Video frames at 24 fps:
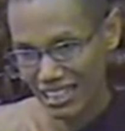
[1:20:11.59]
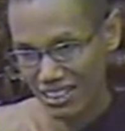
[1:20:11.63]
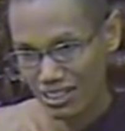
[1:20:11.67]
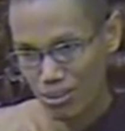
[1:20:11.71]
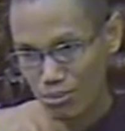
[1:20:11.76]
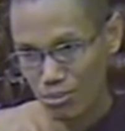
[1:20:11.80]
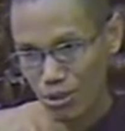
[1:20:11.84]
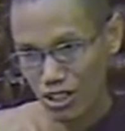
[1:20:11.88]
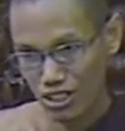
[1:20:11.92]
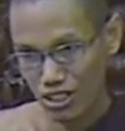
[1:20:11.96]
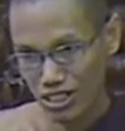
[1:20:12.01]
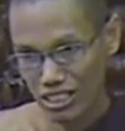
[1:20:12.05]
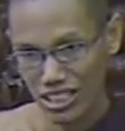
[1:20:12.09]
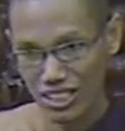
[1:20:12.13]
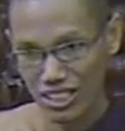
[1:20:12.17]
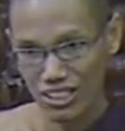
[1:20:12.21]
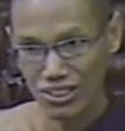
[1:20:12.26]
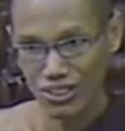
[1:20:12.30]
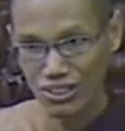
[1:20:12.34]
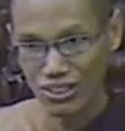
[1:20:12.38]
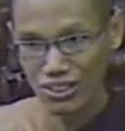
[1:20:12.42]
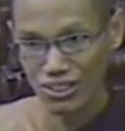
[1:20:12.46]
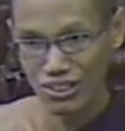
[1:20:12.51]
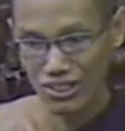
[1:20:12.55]
remorse, uh,
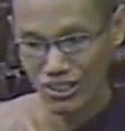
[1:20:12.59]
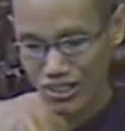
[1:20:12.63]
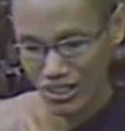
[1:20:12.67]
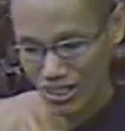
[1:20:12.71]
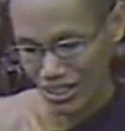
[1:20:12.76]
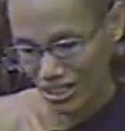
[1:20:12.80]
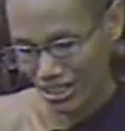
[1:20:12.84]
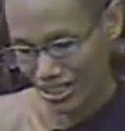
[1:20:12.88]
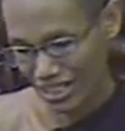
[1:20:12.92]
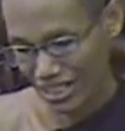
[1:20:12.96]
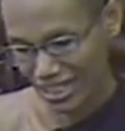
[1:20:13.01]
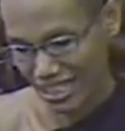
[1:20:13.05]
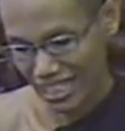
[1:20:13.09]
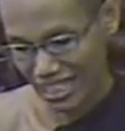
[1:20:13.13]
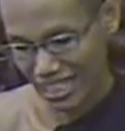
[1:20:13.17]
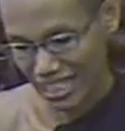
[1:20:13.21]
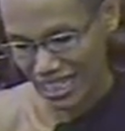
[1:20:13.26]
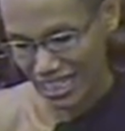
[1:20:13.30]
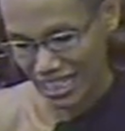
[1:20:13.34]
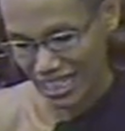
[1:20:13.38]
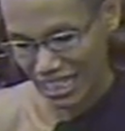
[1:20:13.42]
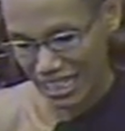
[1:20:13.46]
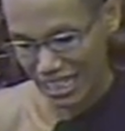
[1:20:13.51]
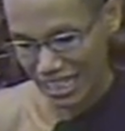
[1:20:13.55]
no
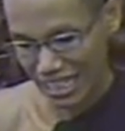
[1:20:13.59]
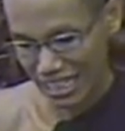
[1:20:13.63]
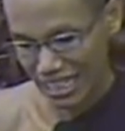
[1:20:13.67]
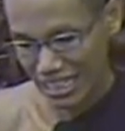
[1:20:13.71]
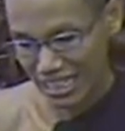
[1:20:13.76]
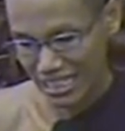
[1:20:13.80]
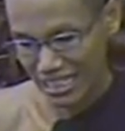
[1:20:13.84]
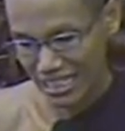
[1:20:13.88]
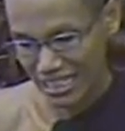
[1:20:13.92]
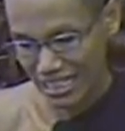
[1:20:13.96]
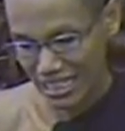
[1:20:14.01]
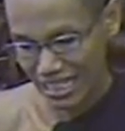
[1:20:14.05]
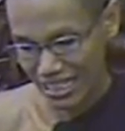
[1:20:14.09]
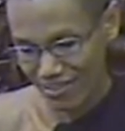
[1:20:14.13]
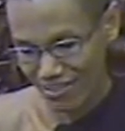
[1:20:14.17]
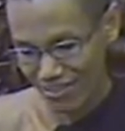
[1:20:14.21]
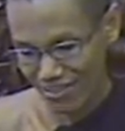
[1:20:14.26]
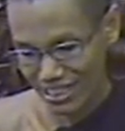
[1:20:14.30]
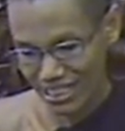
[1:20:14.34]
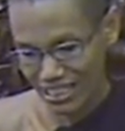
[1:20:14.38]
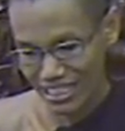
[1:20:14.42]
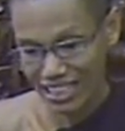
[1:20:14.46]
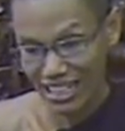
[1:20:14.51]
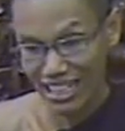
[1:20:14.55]

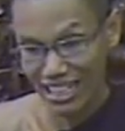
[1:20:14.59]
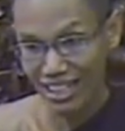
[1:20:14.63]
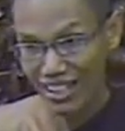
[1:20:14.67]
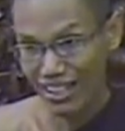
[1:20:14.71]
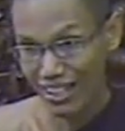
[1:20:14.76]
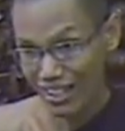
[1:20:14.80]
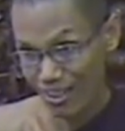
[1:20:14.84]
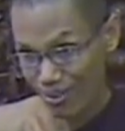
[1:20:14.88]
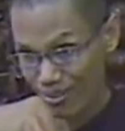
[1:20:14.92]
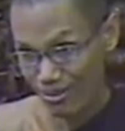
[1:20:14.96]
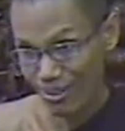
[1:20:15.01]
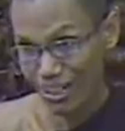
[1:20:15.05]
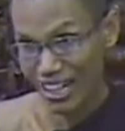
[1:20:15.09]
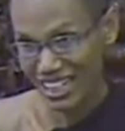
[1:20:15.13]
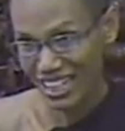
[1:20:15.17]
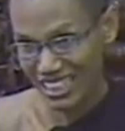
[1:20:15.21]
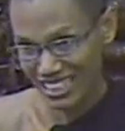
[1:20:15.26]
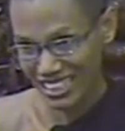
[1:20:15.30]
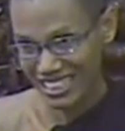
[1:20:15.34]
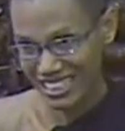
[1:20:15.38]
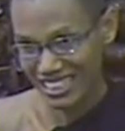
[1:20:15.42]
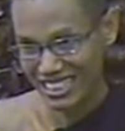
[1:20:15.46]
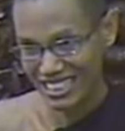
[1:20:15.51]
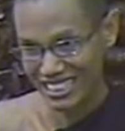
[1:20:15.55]
envy,
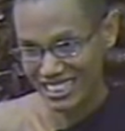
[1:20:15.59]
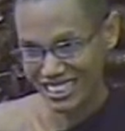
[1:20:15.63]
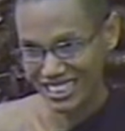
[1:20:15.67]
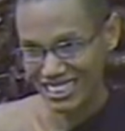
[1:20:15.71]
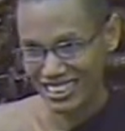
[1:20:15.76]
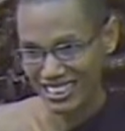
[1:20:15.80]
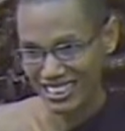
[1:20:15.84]
avarice.